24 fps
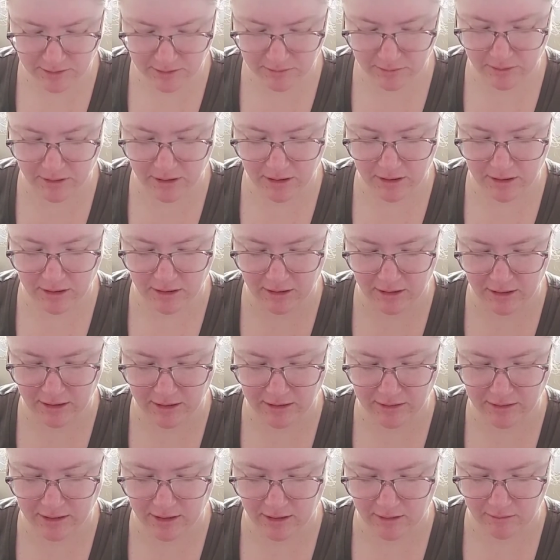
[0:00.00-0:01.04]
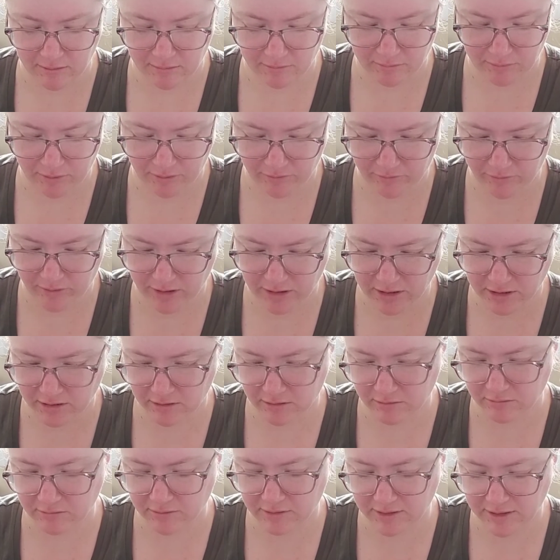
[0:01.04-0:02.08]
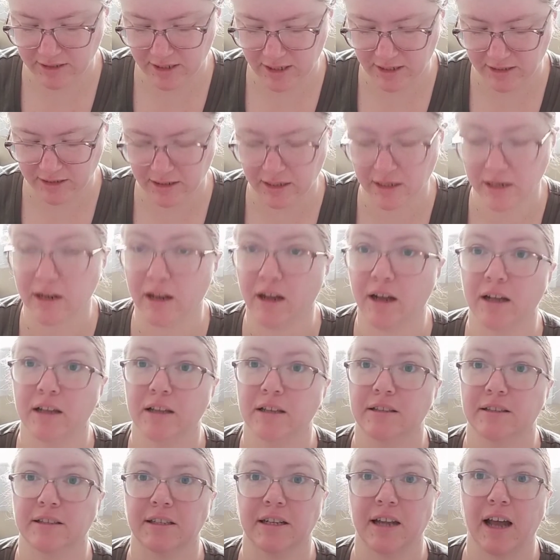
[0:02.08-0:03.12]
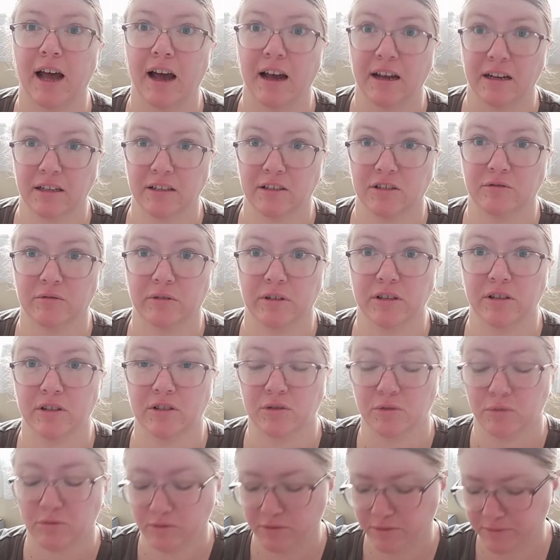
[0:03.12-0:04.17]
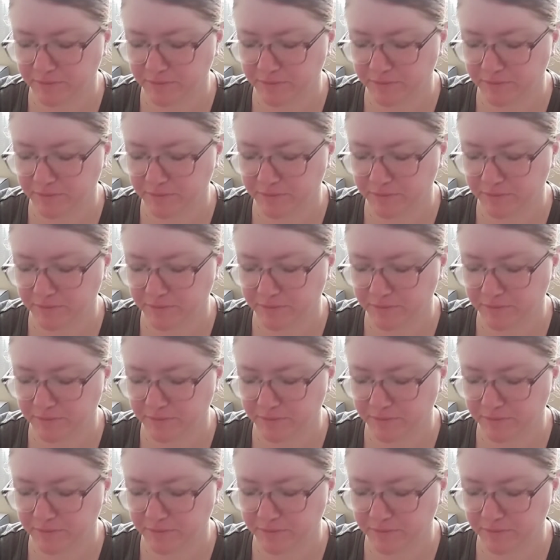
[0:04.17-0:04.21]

one is a professional set, and it's an artist run store.